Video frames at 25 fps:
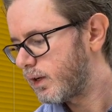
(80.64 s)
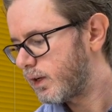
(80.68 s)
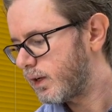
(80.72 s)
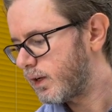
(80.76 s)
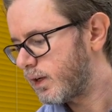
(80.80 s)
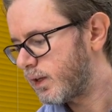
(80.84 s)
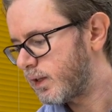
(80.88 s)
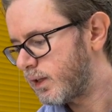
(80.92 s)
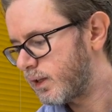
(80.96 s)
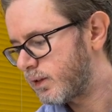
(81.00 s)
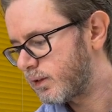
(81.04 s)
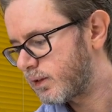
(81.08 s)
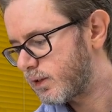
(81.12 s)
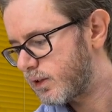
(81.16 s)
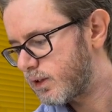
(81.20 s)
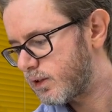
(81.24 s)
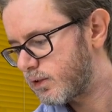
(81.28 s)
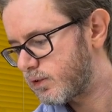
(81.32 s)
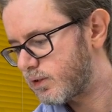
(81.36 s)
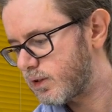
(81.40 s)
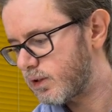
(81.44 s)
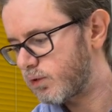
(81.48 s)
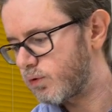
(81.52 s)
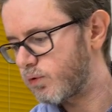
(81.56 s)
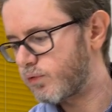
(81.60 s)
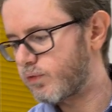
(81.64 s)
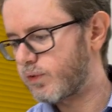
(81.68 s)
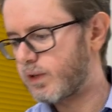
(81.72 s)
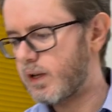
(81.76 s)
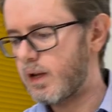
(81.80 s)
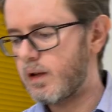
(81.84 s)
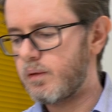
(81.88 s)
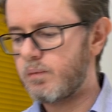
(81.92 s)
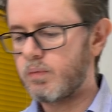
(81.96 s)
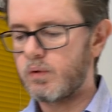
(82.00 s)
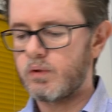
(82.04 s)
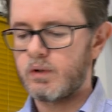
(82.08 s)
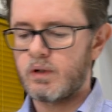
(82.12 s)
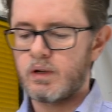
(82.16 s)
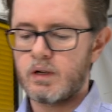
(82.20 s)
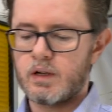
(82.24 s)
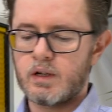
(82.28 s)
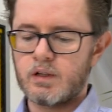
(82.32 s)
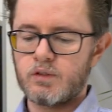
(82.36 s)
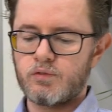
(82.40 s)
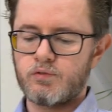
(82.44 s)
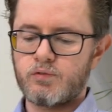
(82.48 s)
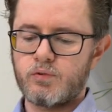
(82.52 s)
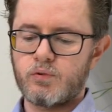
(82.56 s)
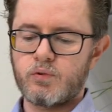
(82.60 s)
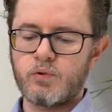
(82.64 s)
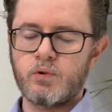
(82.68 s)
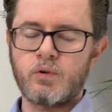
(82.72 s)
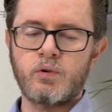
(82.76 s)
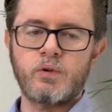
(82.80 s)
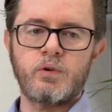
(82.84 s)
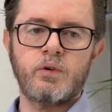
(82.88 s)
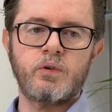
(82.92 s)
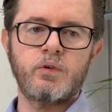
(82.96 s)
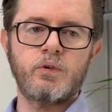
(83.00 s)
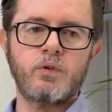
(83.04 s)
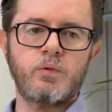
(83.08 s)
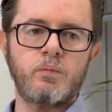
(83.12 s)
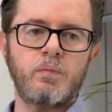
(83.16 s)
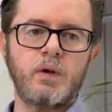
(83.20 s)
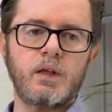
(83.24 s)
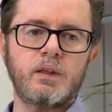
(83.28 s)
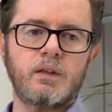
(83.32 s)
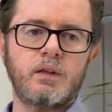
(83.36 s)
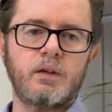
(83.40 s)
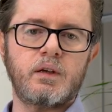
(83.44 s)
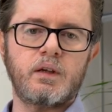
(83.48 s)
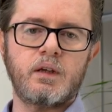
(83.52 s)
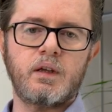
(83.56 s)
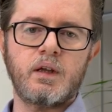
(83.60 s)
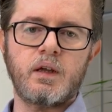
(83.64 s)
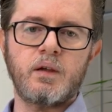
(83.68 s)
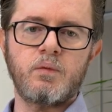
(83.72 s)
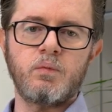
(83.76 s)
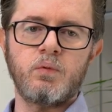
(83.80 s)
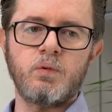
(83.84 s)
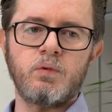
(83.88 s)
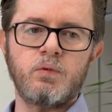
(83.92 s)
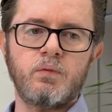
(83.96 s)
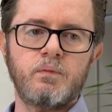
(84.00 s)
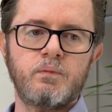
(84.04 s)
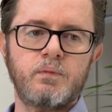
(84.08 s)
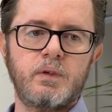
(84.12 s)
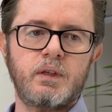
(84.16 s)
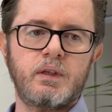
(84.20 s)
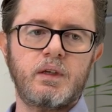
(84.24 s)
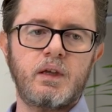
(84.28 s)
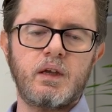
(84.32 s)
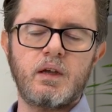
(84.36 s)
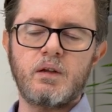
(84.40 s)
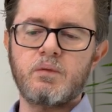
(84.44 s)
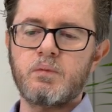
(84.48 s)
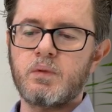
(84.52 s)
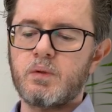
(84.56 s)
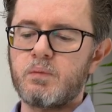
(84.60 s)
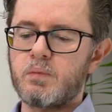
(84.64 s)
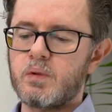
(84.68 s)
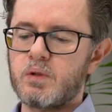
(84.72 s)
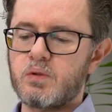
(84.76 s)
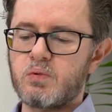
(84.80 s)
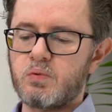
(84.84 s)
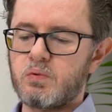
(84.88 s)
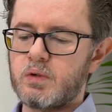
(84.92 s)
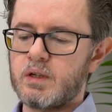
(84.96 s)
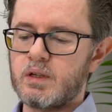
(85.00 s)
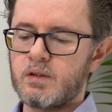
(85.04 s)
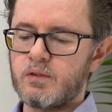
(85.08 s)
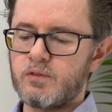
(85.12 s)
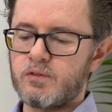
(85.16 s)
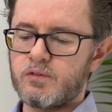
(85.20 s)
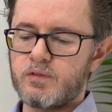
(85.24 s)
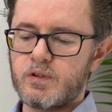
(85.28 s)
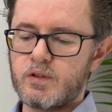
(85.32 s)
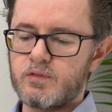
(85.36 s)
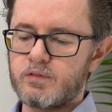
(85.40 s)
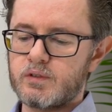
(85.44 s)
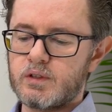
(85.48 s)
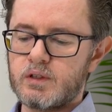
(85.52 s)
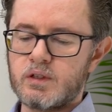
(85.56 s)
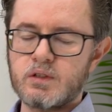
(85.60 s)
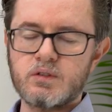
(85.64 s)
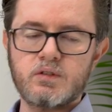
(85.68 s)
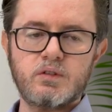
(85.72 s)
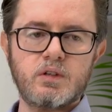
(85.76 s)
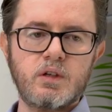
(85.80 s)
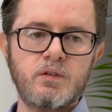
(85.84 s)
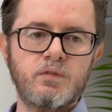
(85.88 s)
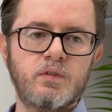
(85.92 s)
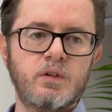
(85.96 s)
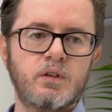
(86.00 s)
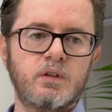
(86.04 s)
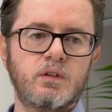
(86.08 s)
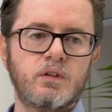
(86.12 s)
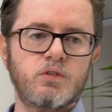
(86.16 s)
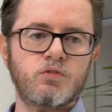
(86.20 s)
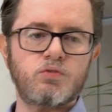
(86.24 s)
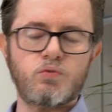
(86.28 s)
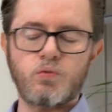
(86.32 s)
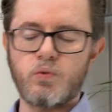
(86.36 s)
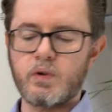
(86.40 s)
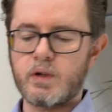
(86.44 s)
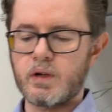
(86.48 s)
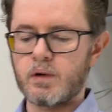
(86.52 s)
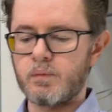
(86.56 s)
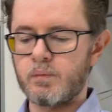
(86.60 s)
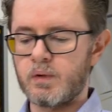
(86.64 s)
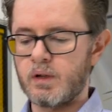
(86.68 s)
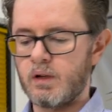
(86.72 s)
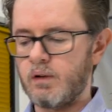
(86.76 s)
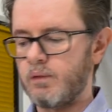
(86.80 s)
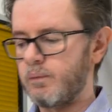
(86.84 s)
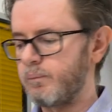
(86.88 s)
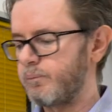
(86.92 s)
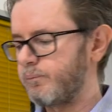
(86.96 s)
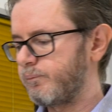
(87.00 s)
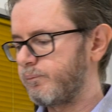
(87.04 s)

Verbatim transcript: and a set of cable glands for your battery cable. It can be between 50 and 70 square mil.